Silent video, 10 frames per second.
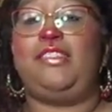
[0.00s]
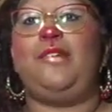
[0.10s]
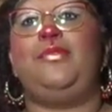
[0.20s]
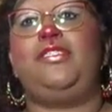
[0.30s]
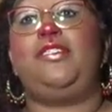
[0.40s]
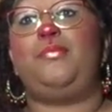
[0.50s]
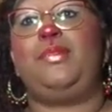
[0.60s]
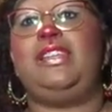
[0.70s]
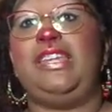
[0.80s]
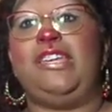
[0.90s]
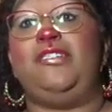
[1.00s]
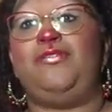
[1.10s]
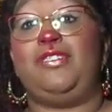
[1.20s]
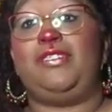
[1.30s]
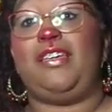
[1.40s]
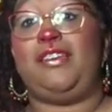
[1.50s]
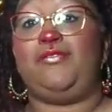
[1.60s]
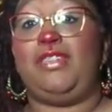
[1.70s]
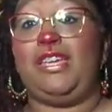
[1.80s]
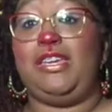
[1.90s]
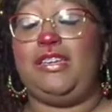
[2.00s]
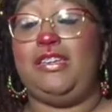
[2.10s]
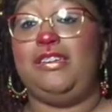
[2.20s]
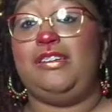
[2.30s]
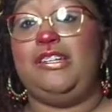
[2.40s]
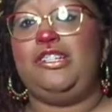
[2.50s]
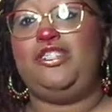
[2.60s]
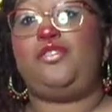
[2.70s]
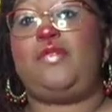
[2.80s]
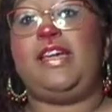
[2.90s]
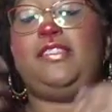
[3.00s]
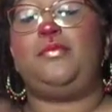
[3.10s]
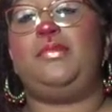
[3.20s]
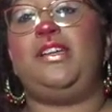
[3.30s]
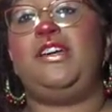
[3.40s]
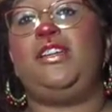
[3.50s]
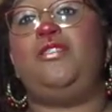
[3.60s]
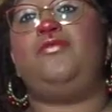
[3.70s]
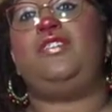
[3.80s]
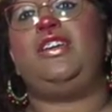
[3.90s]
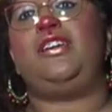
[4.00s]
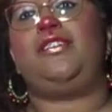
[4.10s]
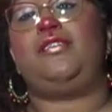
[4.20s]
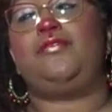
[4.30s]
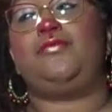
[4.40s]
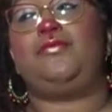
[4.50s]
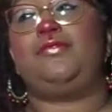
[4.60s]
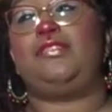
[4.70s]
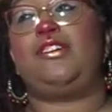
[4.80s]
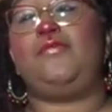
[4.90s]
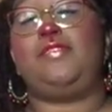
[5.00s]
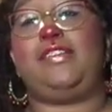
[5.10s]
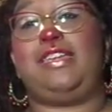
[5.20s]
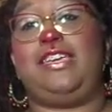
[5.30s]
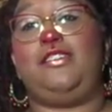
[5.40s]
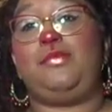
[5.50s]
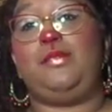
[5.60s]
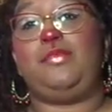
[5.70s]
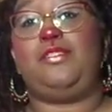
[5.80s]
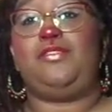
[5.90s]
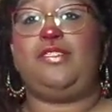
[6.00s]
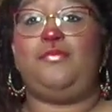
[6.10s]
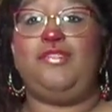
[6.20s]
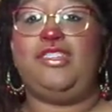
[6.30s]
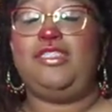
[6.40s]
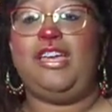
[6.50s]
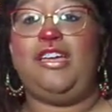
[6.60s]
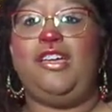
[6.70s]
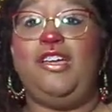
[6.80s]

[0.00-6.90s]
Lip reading: That was their belief, is that if they drank the blood of their I don't want to say enemy, but of someone that